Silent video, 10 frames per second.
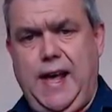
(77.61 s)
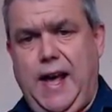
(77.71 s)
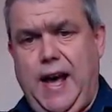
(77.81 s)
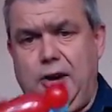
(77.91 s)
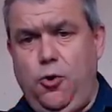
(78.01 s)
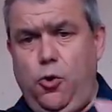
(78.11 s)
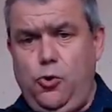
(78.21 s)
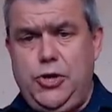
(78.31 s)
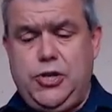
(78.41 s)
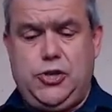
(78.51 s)
And all
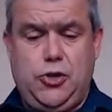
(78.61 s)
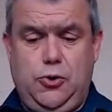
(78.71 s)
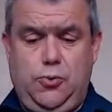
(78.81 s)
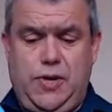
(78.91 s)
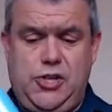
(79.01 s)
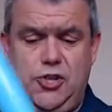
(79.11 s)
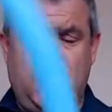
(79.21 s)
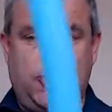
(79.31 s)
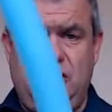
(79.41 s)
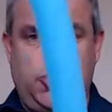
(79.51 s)
you do is you're just
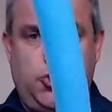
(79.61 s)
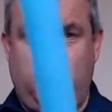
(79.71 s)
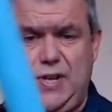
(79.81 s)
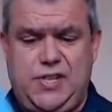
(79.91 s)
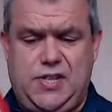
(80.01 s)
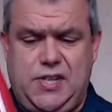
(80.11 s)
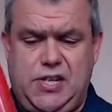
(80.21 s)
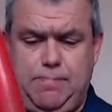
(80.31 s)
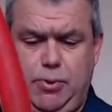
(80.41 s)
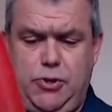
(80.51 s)
going to twist these
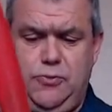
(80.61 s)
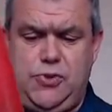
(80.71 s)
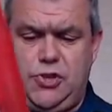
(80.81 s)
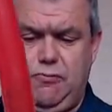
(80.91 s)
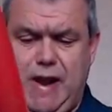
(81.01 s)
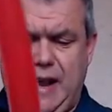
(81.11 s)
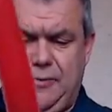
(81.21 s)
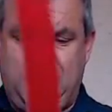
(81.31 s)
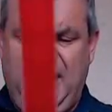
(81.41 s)
balloons around.